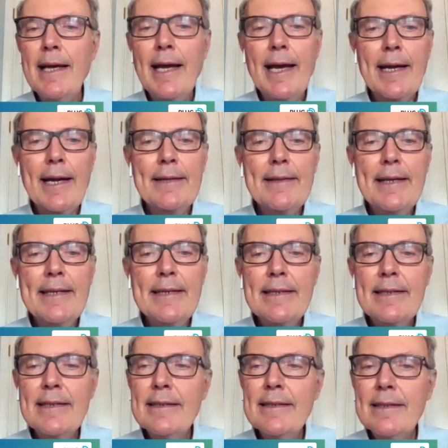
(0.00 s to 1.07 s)
And I think
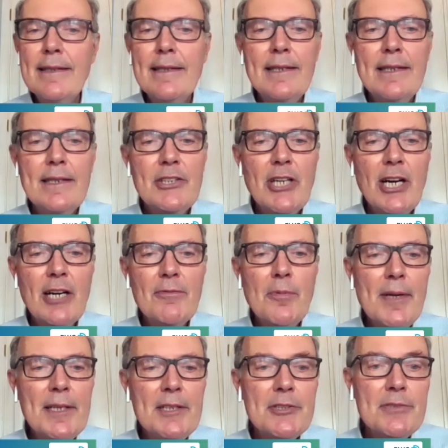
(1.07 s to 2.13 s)
uh,
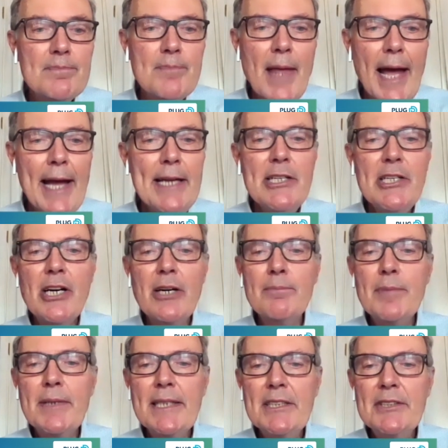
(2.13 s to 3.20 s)
governments and
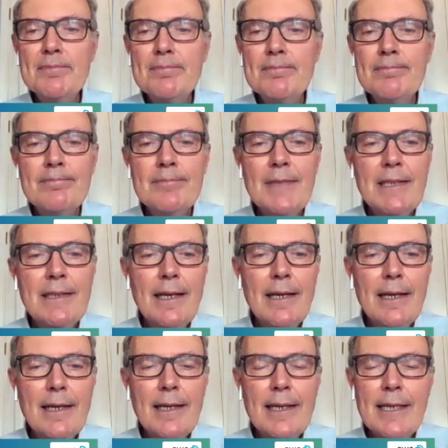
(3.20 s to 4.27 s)
companies
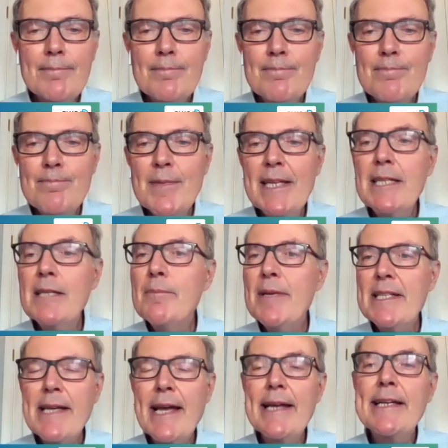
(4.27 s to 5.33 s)
uh, need to be
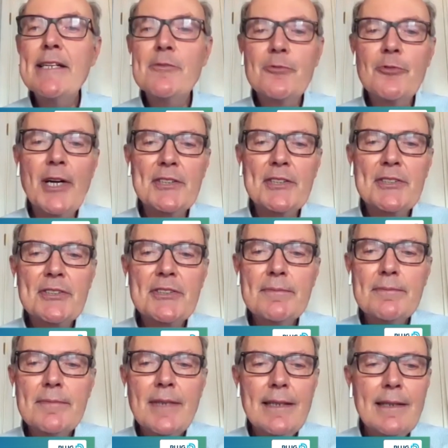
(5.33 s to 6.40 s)
taking risks.
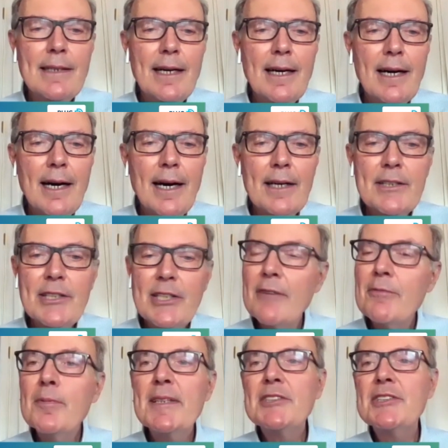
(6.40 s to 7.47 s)
Uh,
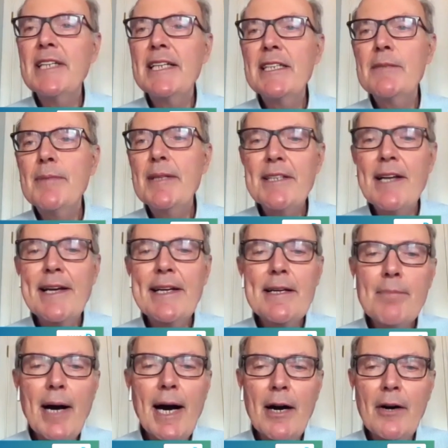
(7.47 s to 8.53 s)
governments need to be taking
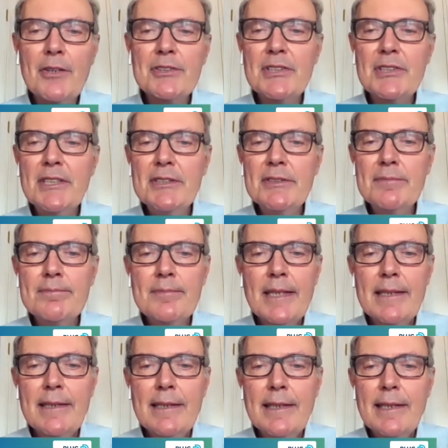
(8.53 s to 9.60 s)
policies,
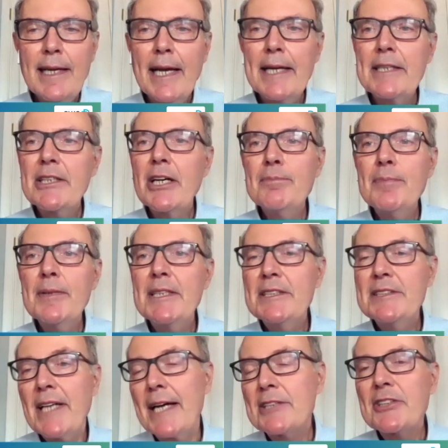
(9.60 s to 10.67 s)
and
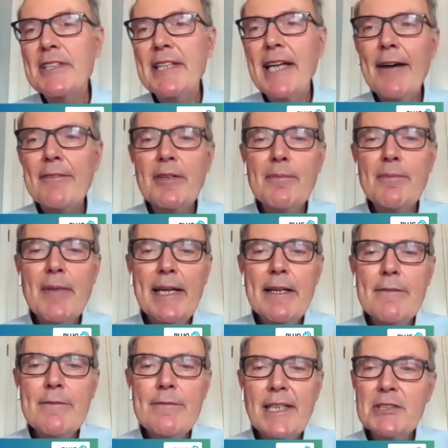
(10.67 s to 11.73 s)
companies actually have to make
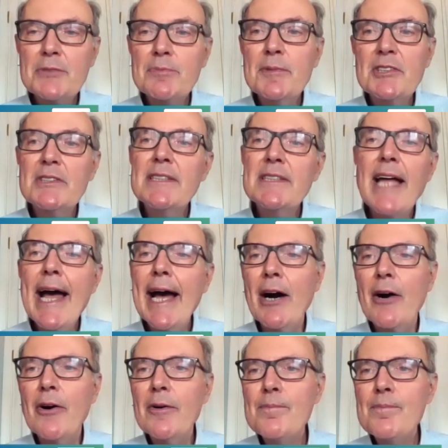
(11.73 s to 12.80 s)
investments now